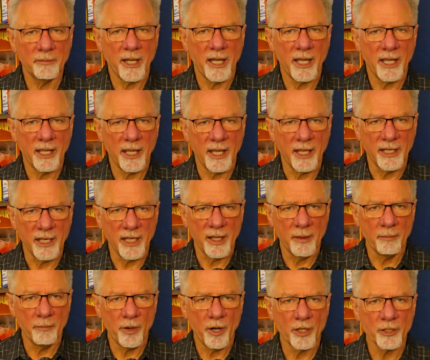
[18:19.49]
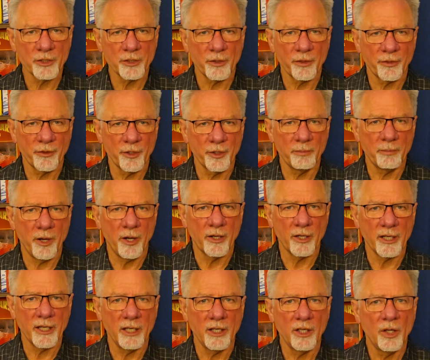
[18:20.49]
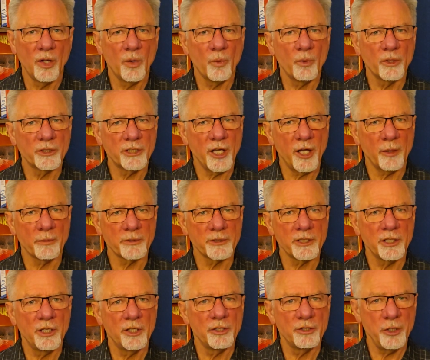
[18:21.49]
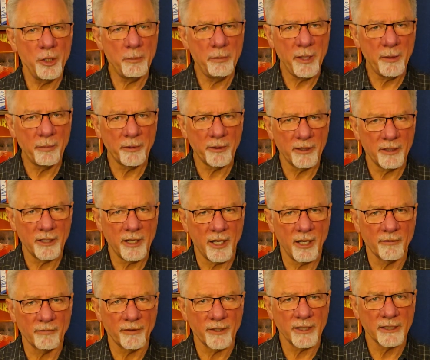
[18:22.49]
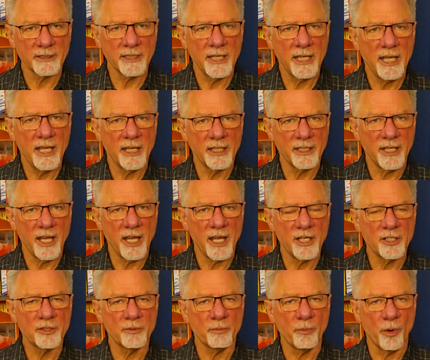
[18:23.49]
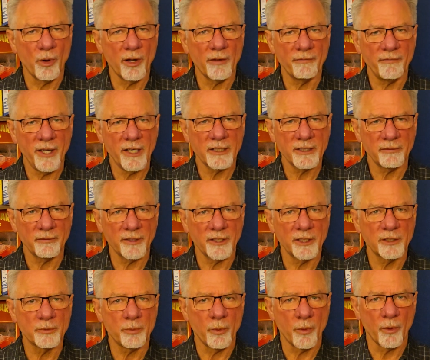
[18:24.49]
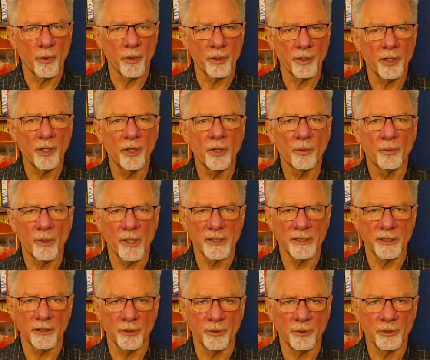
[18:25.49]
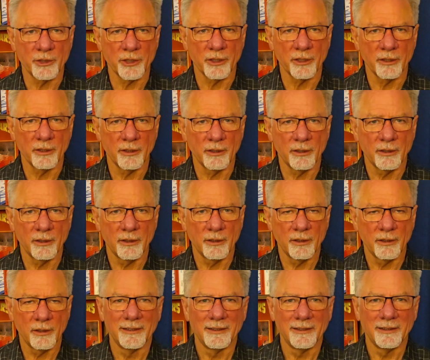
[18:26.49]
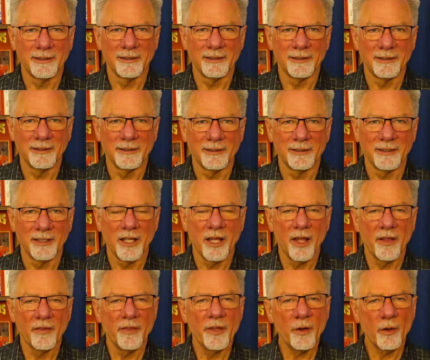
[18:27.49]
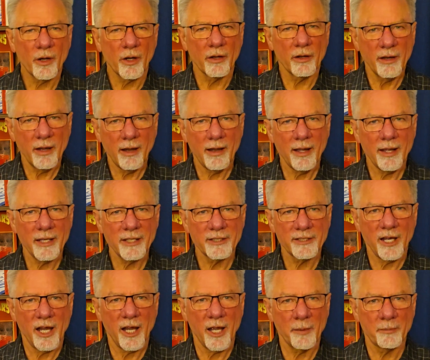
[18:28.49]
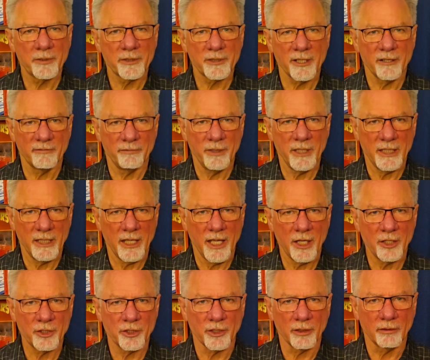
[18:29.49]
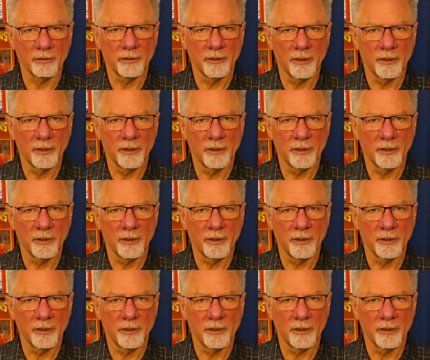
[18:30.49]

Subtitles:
by an impartial third party which helps two people in conflict engage more effectively toward resolution. There are 9 types of mediation,